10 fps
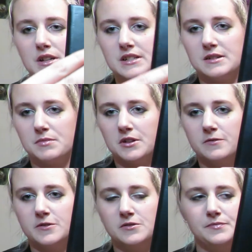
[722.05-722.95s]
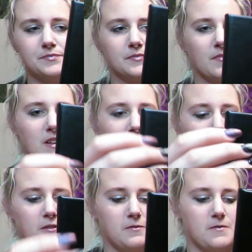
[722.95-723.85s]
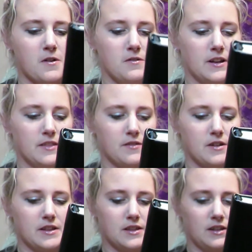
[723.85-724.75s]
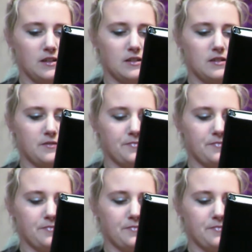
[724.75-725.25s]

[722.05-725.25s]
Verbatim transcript: Isn't it beautiful? It's like faux leather I think.